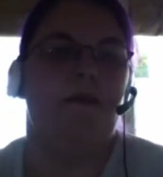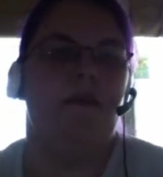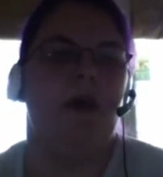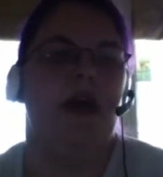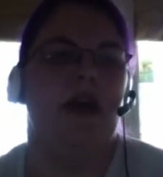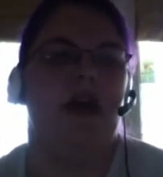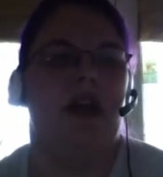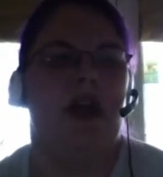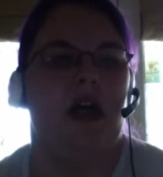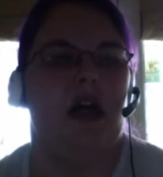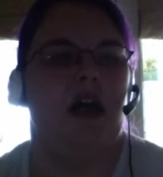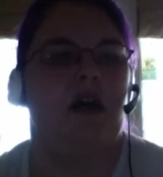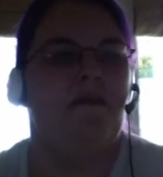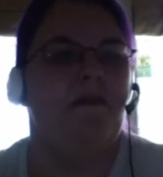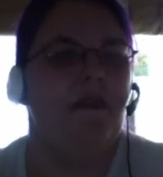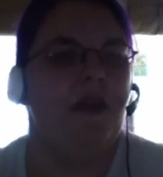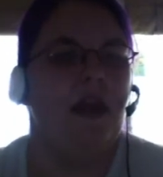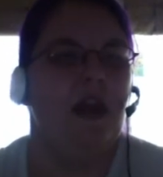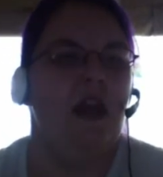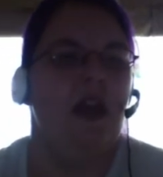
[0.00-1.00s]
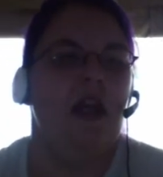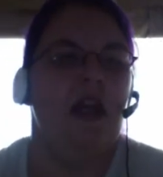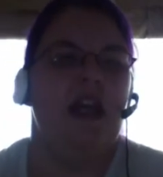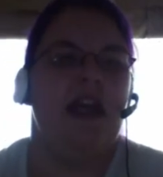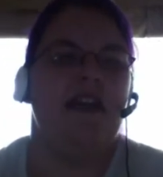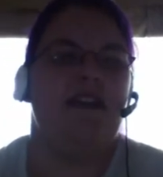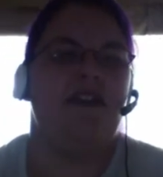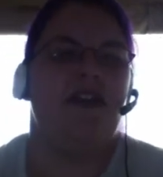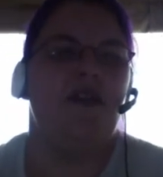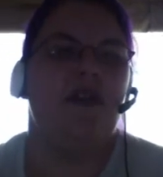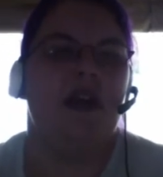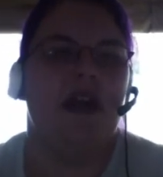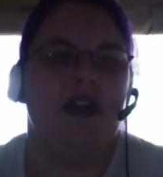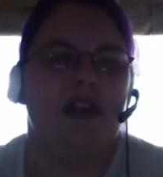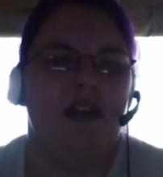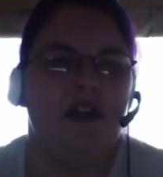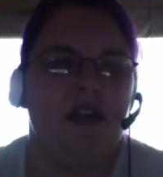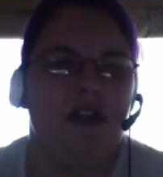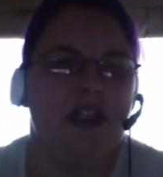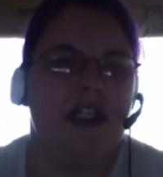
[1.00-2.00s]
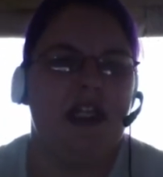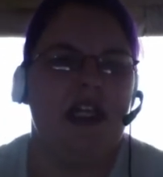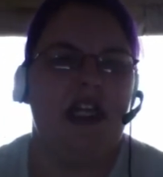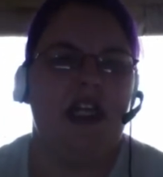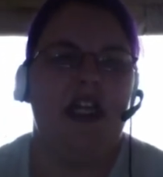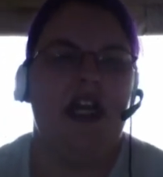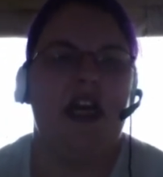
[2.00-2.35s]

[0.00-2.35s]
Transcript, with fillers: But uh, it's two thousand thirteen,